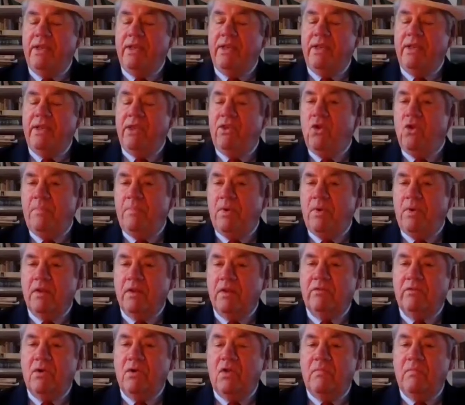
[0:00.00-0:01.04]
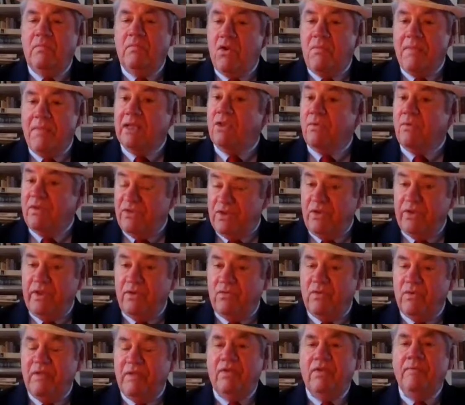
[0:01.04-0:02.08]
It's called Merrimack, The Resilient
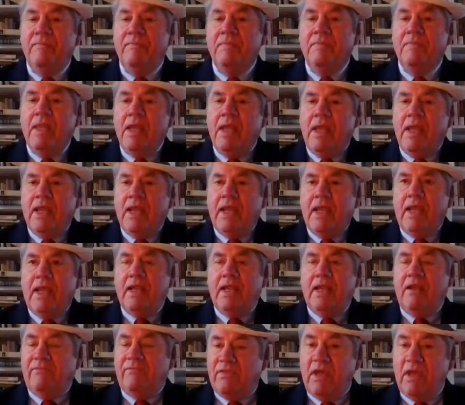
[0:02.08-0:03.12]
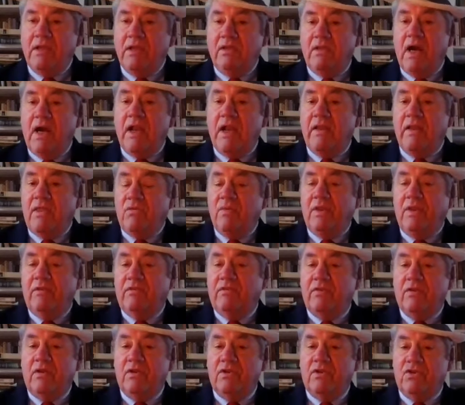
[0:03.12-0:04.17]
River. And I've done a lot of the
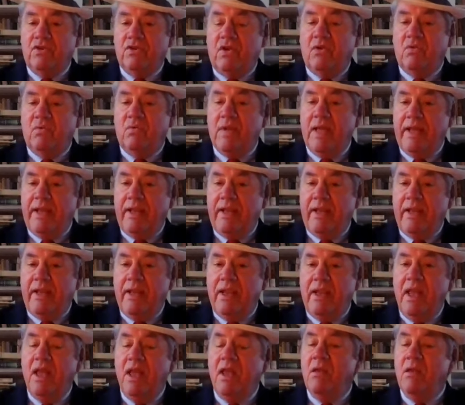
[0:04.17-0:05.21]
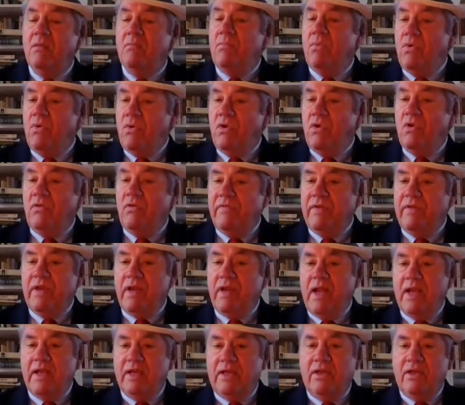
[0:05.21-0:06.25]
research already, more of it
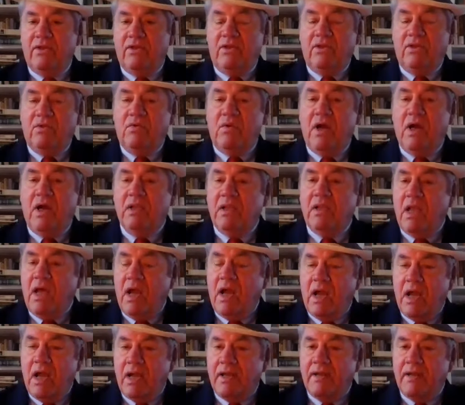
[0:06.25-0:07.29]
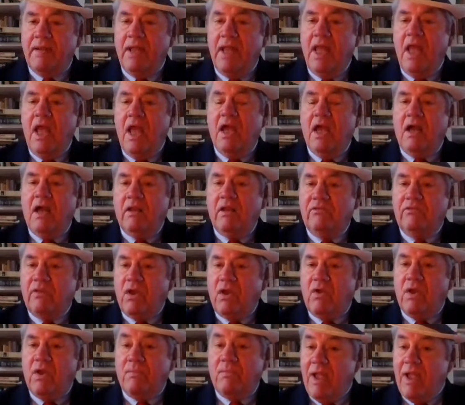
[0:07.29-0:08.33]
I can do online. Uh,
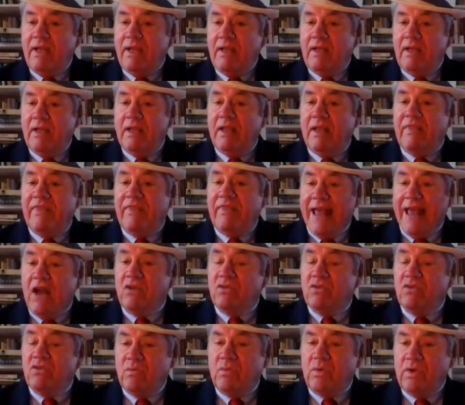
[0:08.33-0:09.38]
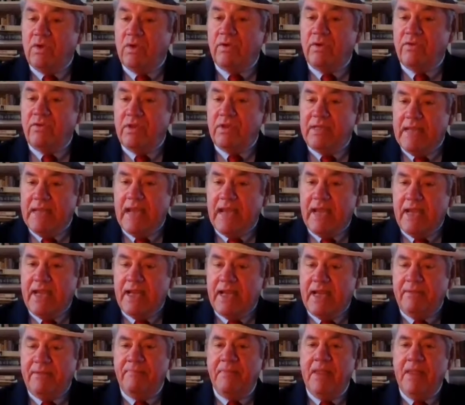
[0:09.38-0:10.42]
so I'm writing a thousand words a
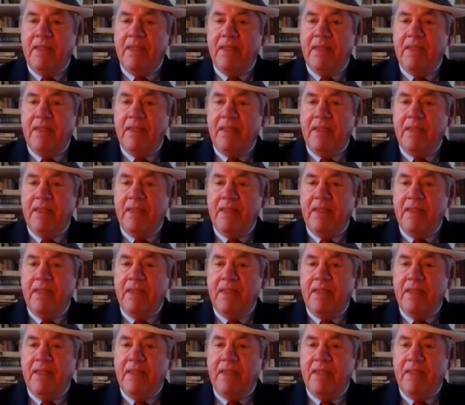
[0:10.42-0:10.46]
day,